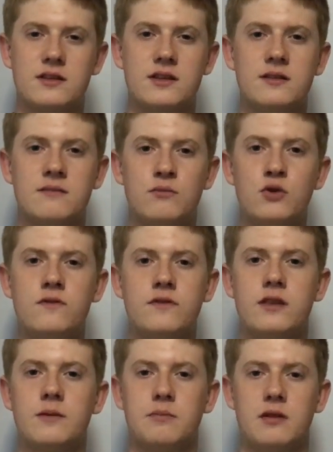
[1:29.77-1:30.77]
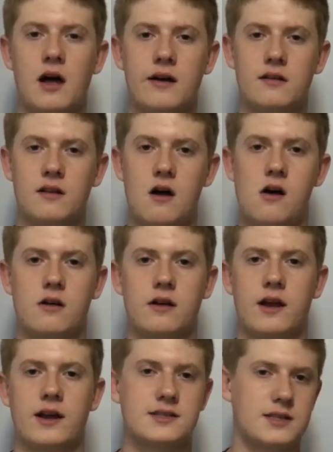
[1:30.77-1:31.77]
that moved the plot along
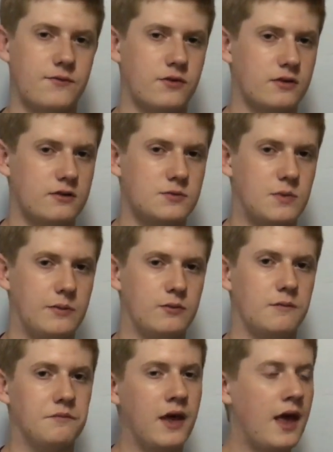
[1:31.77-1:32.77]
except for those people.